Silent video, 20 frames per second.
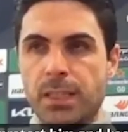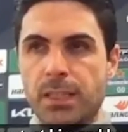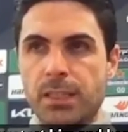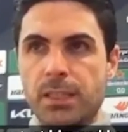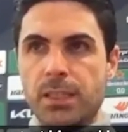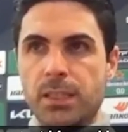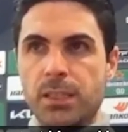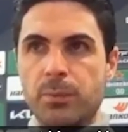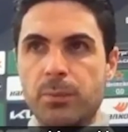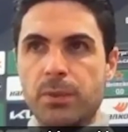and
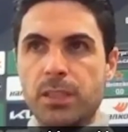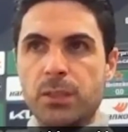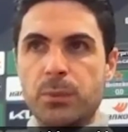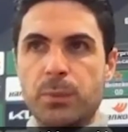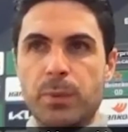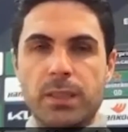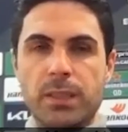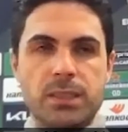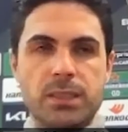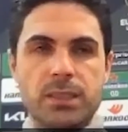keep the
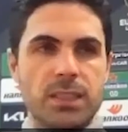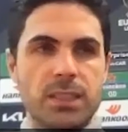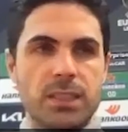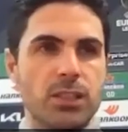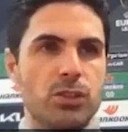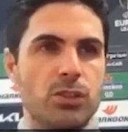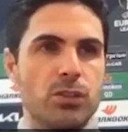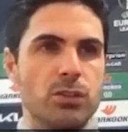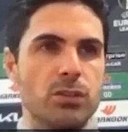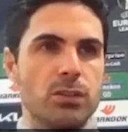
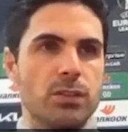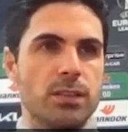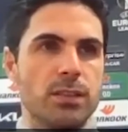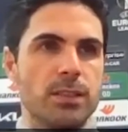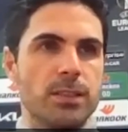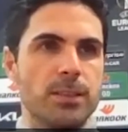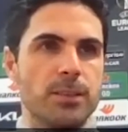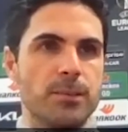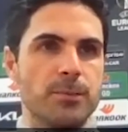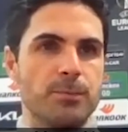expectations
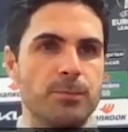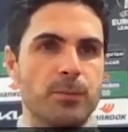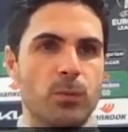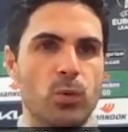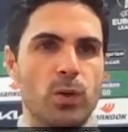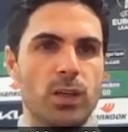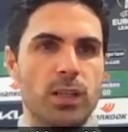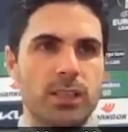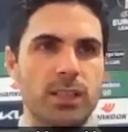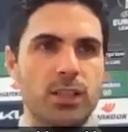um,
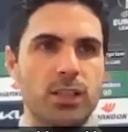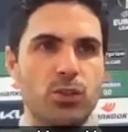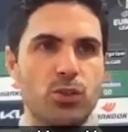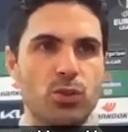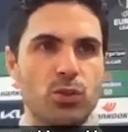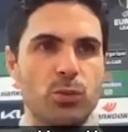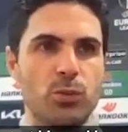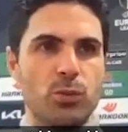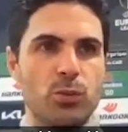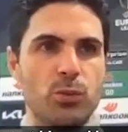where they
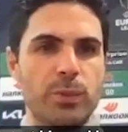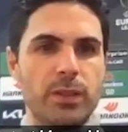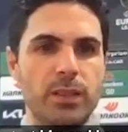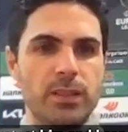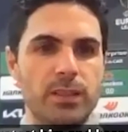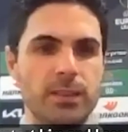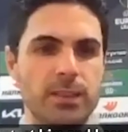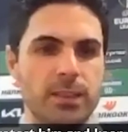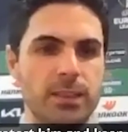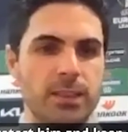should
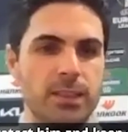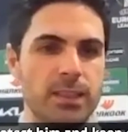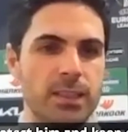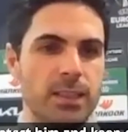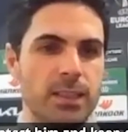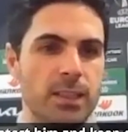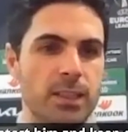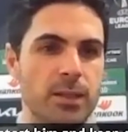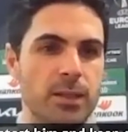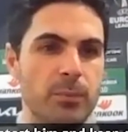be.
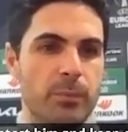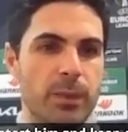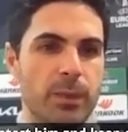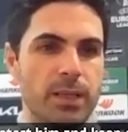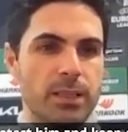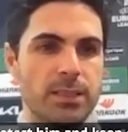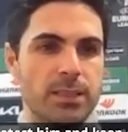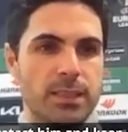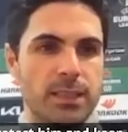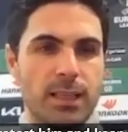
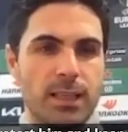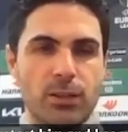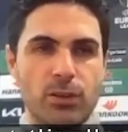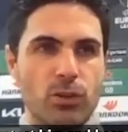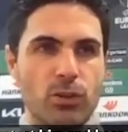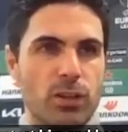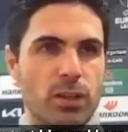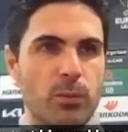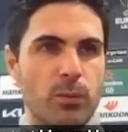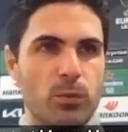But uh, I'm not
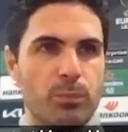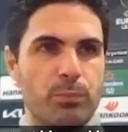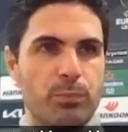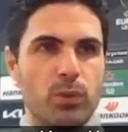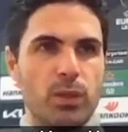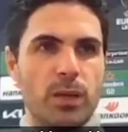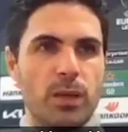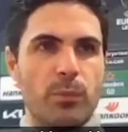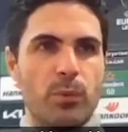going to put a